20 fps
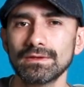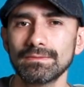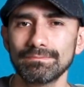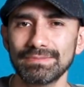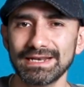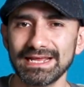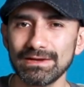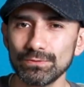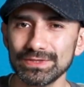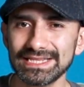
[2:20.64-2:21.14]

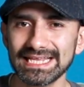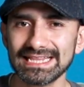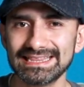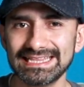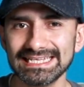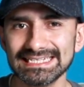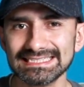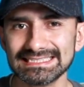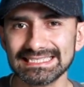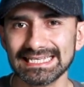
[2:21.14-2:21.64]
Play with the
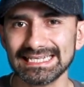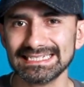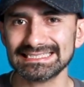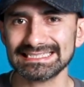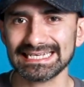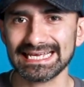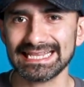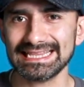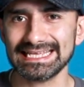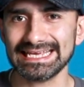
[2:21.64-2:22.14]

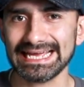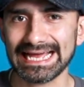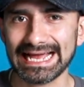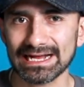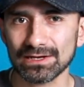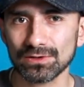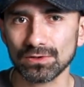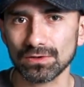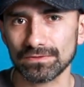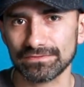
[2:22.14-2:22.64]
distance and the
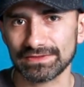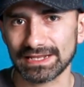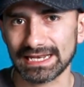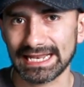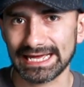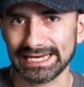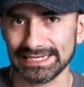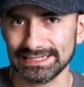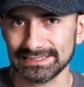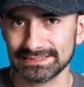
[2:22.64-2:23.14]
angle of the
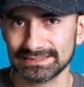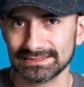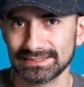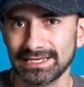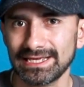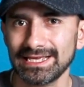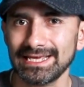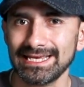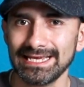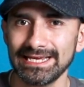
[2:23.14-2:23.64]
lights.
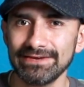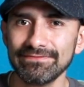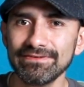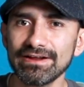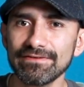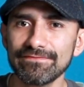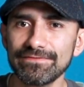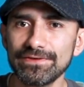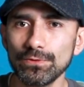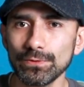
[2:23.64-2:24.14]

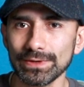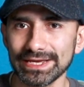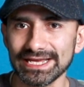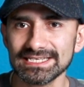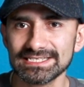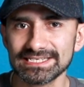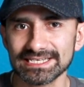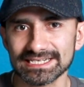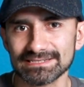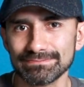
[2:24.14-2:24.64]
Even a few
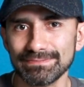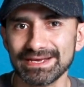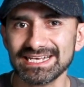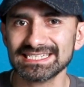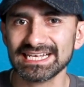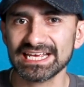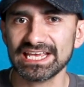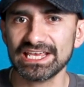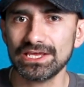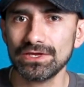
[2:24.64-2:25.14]
inches
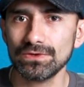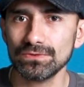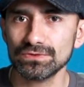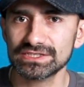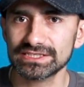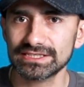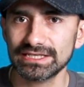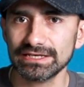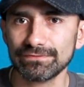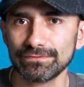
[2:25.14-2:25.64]
makes a
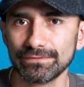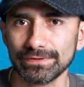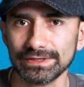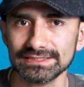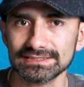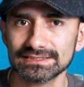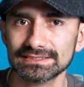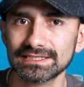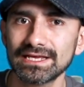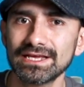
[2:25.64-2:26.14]
huge
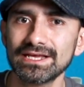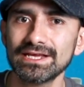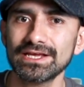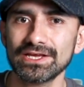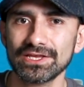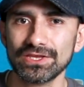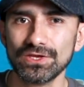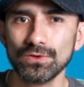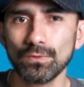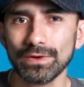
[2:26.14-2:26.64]
difference.
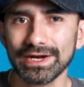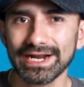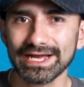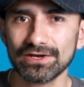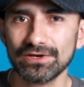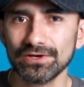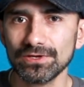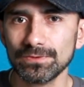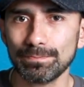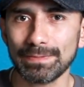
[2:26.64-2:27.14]
You want a
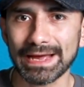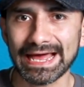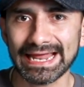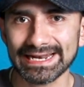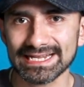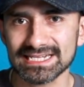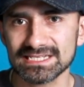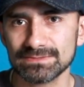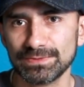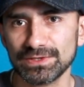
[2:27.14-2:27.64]
good
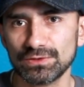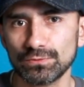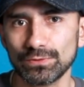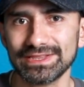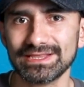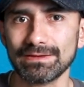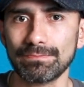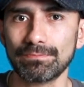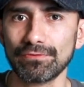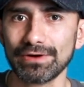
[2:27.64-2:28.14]
balance
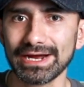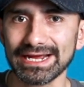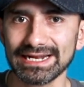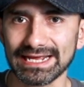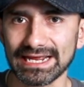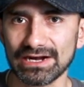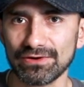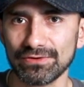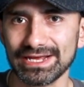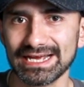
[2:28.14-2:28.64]
between the bright
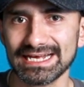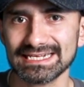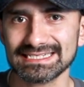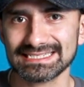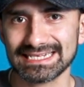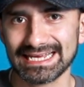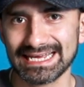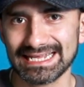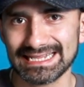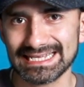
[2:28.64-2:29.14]

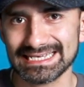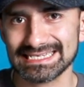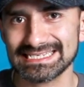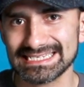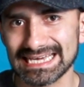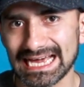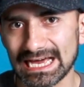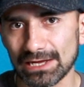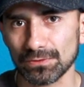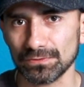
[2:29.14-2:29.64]
areas and the
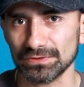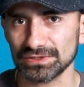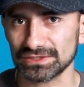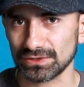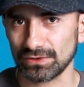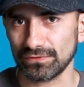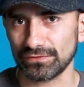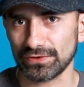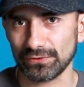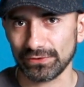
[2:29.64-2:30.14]

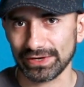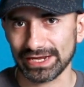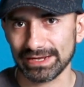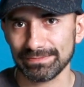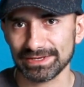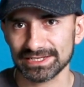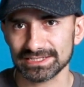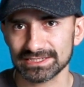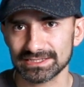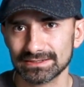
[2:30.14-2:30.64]
shadows of your
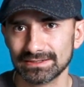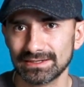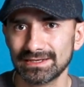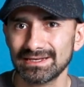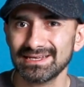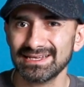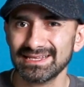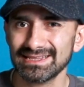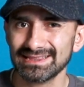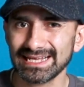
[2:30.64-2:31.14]
image.
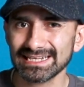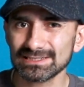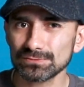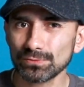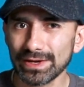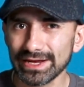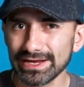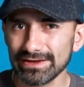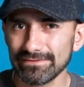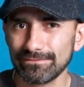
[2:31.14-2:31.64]
That's
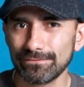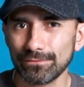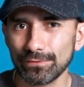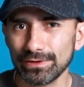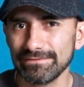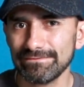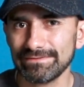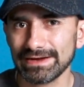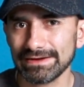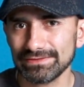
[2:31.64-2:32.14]
why a
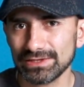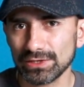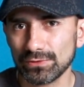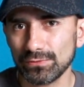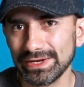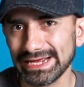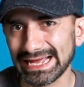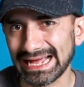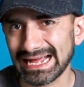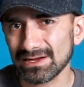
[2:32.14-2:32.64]

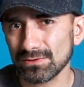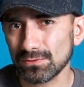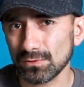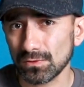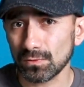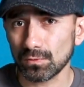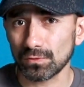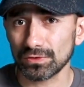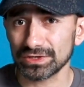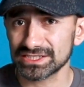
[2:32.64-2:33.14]
45-degree
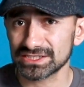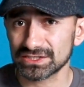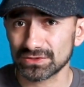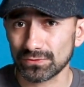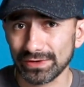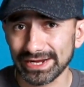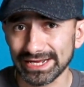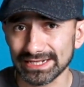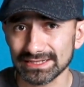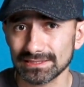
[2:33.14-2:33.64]
angle works
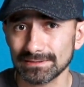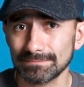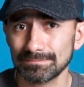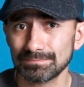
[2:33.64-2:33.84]
great.